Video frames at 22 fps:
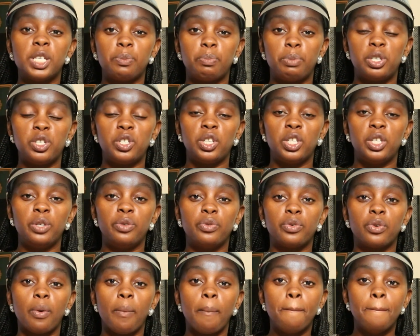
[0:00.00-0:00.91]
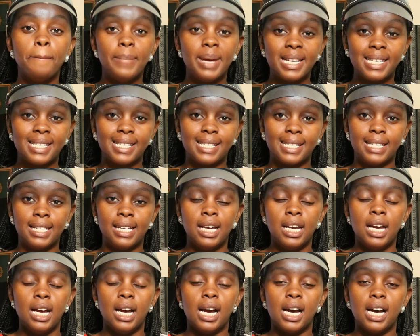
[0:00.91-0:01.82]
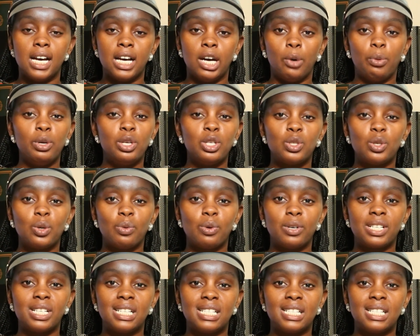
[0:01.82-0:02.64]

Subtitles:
especially from Messi. We saw what